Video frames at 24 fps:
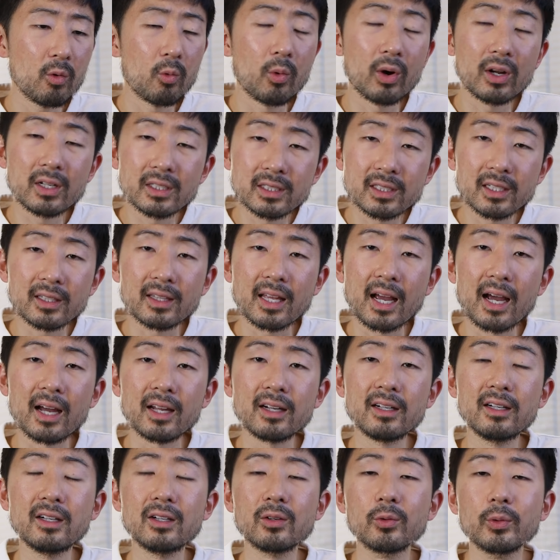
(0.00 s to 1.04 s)
What is it
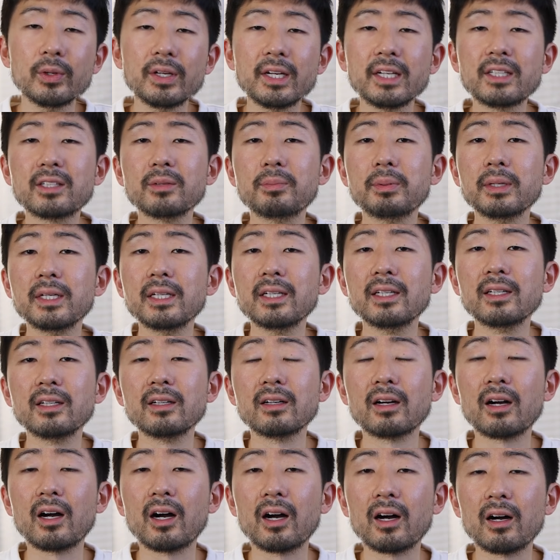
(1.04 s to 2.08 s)
that we need to
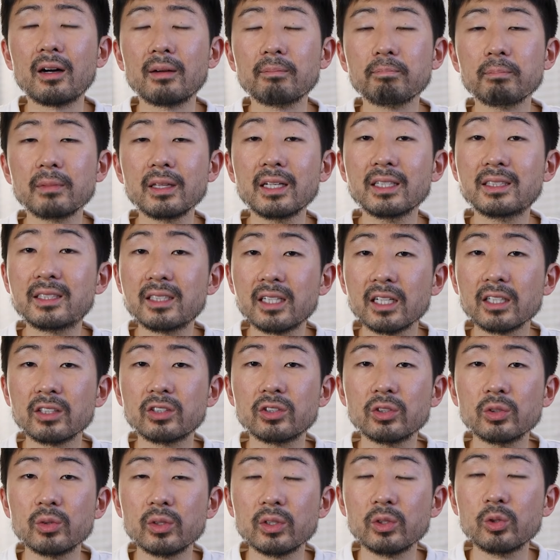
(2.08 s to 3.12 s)
be uh, listening
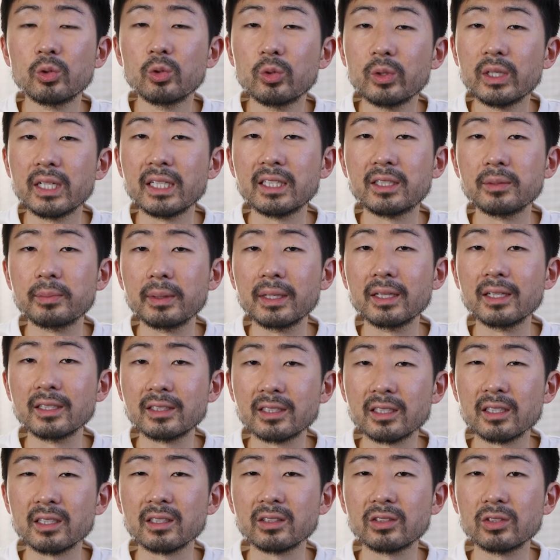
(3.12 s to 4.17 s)
to and who we need to be
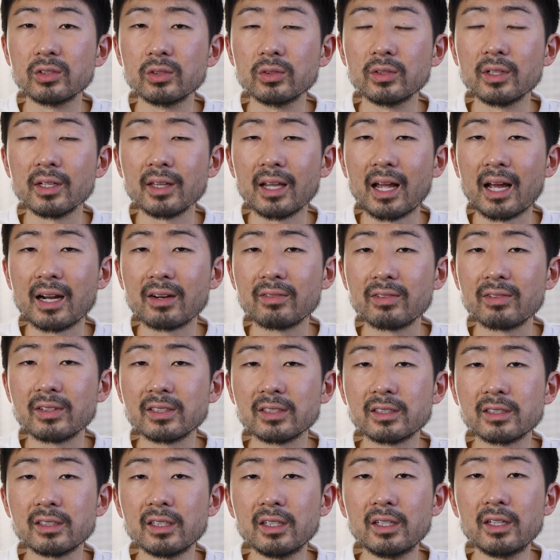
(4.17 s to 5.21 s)
listening to? A lot of
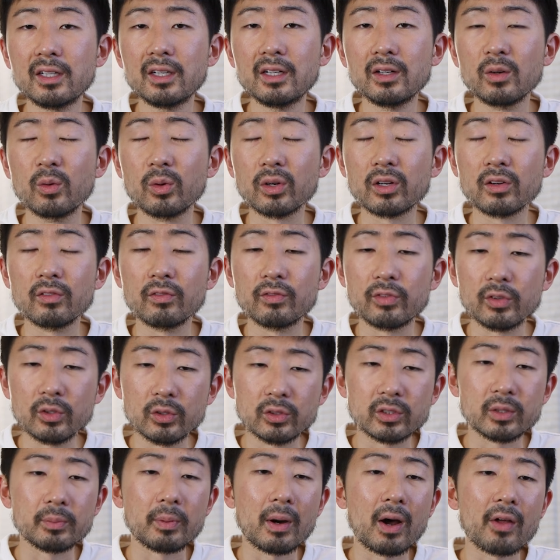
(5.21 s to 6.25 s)
us were
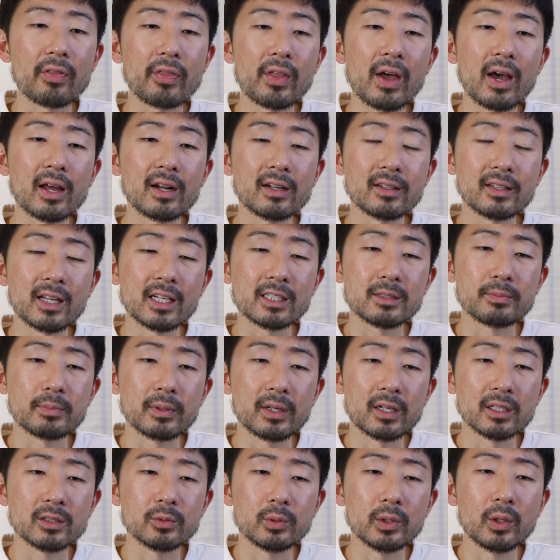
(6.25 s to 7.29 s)
confused about that. And that's
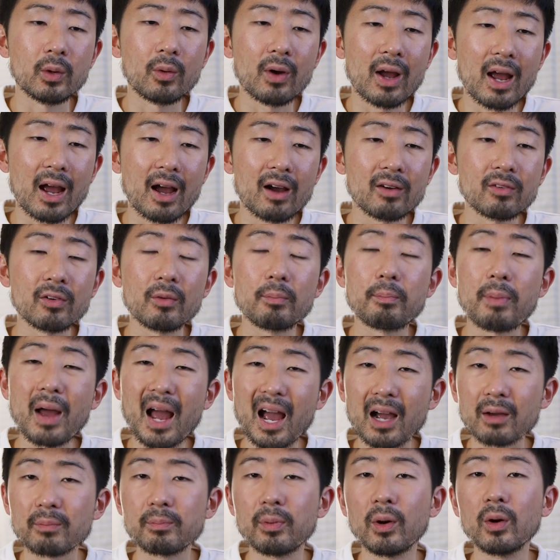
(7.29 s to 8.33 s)
because we don't have a
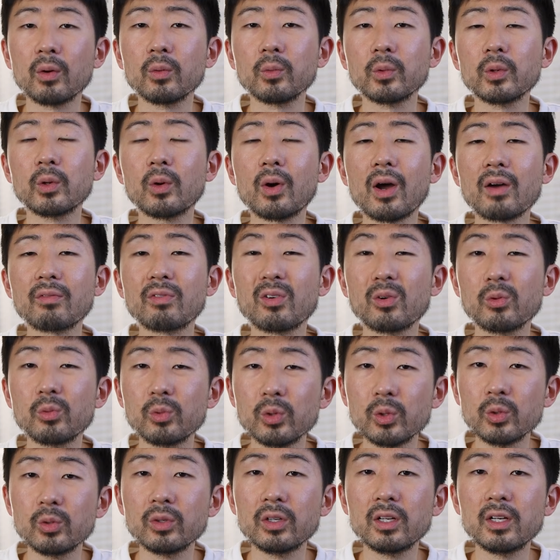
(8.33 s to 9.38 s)
backbone, we don't have a
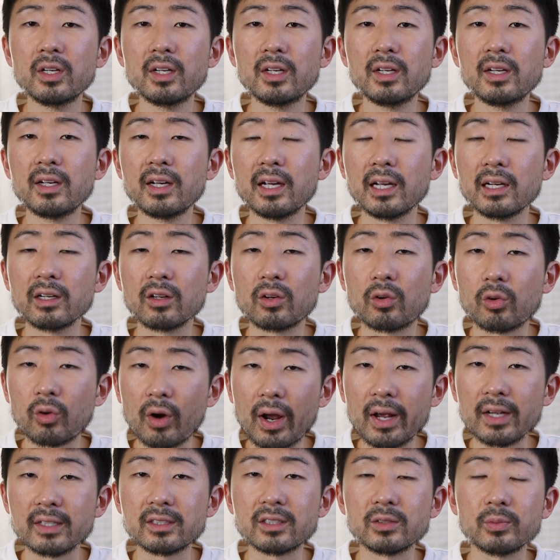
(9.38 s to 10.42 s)
root in
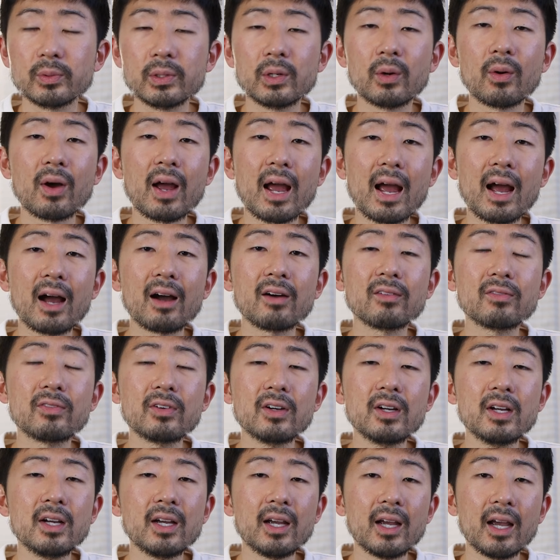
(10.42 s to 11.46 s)
Christ, we don't have
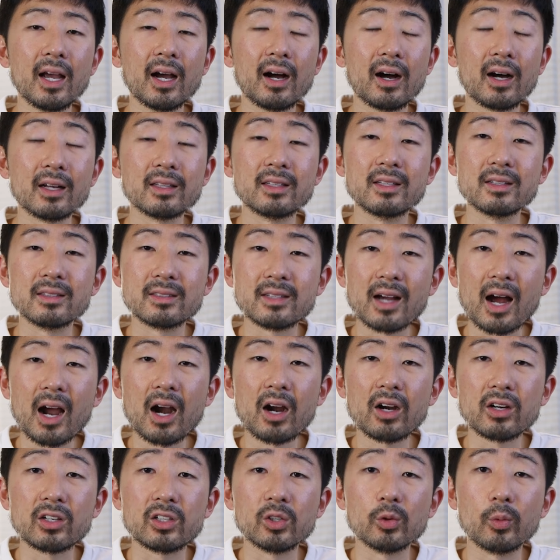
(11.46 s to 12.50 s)
a
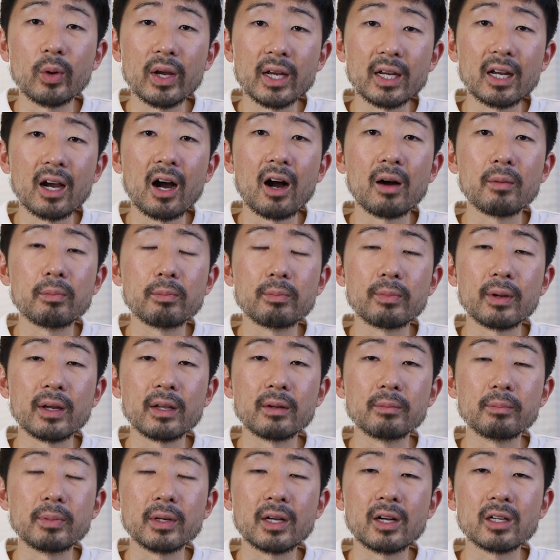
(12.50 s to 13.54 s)
desire to wake up.
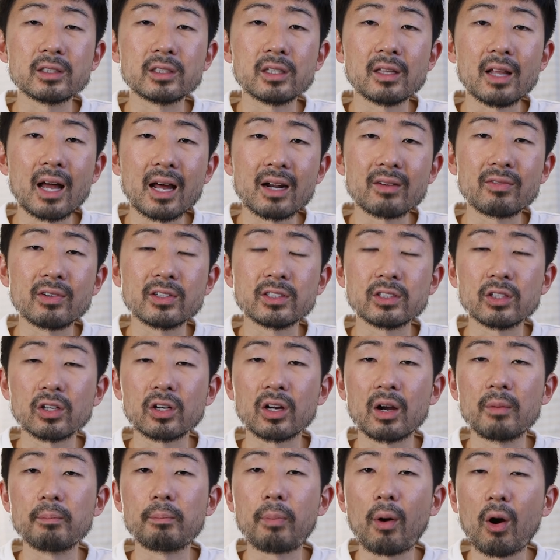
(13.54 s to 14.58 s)
And because a lot of us are
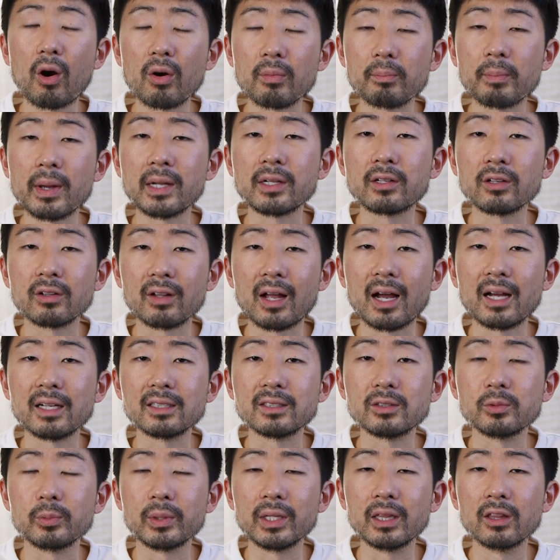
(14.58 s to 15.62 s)

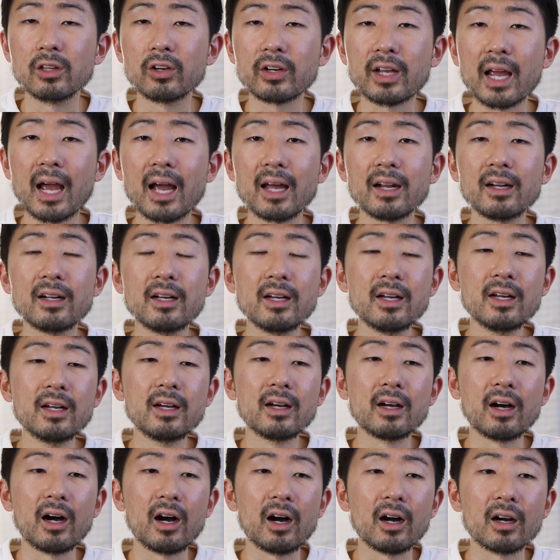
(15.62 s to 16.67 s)
compartmentalized, we look at
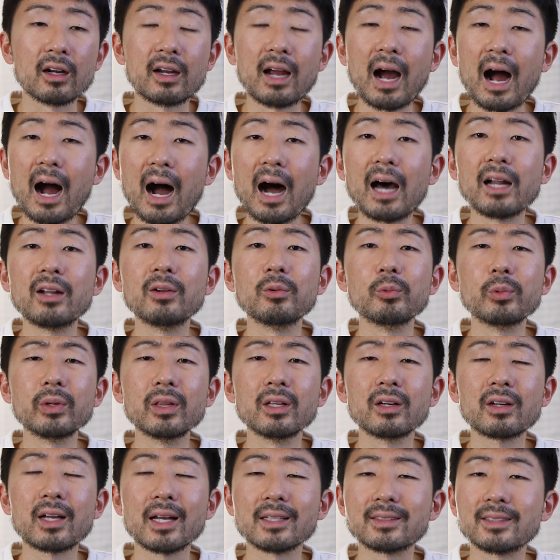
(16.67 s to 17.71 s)
uh, God and we
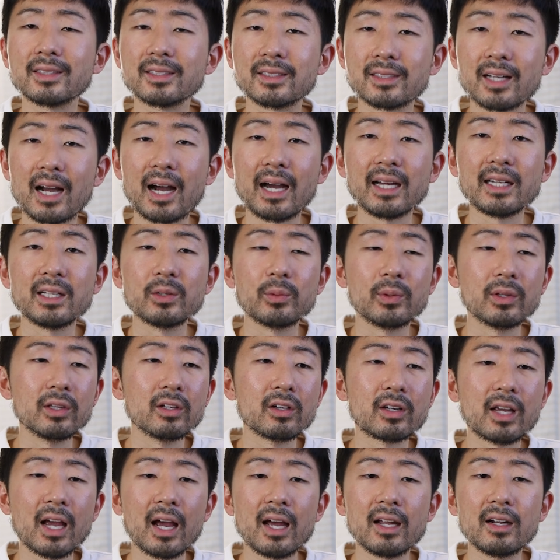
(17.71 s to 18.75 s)
look at society, we
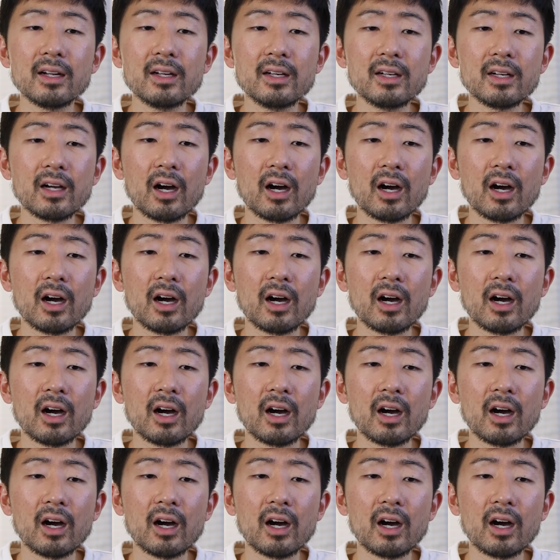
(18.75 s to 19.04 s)
look at